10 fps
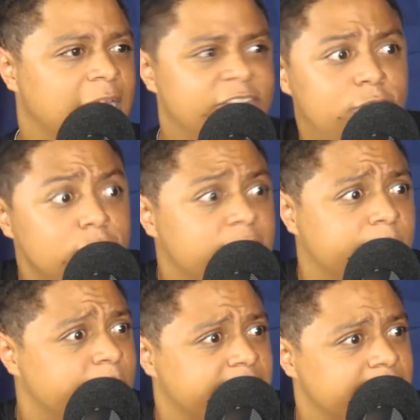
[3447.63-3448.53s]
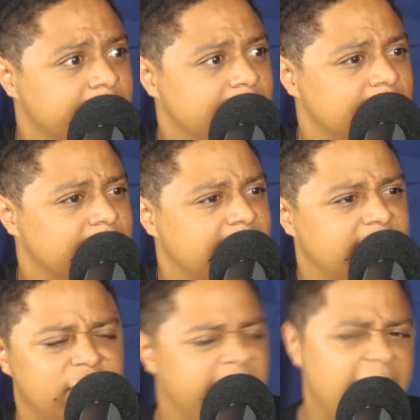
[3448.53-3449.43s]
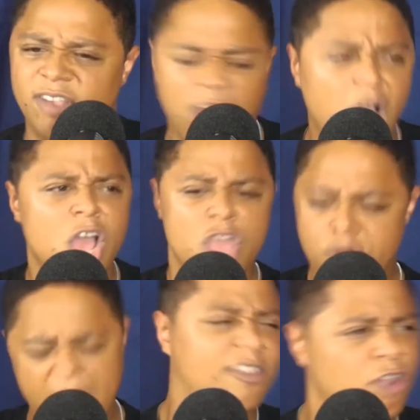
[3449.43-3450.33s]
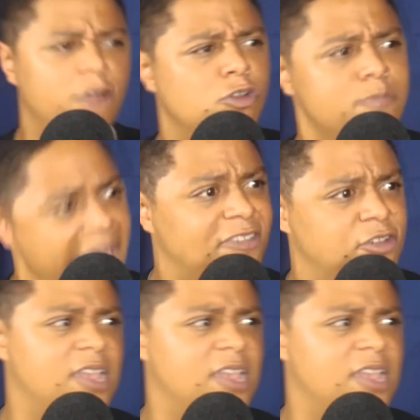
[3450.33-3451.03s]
I should do something with it. And the dad's like, you can't serve 2 masters.